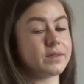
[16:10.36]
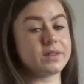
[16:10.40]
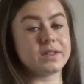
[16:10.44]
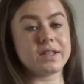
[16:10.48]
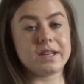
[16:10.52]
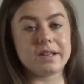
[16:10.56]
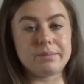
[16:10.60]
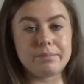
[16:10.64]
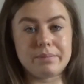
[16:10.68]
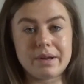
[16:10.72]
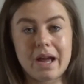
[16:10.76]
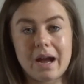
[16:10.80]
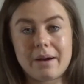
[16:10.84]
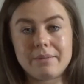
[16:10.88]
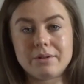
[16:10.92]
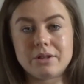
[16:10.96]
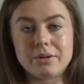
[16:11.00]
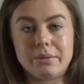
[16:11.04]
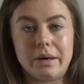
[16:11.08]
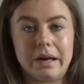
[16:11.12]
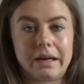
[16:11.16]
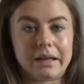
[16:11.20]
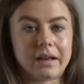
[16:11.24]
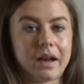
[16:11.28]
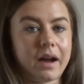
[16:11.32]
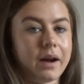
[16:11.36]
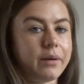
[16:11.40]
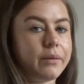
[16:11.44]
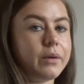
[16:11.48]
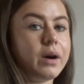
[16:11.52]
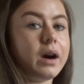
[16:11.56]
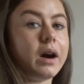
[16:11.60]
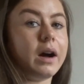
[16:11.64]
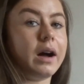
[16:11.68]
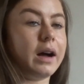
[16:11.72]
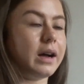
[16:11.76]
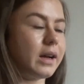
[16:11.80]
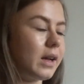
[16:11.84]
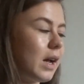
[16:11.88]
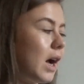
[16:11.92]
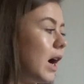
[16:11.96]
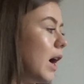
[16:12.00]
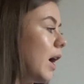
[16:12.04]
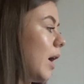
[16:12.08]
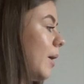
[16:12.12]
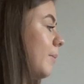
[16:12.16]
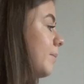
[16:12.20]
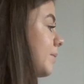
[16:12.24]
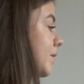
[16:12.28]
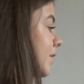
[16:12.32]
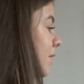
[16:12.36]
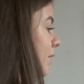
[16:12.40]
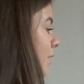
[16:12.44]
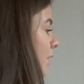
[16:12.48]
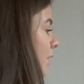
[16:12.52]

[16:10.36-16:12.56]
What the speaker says: to be able to work out our carbs.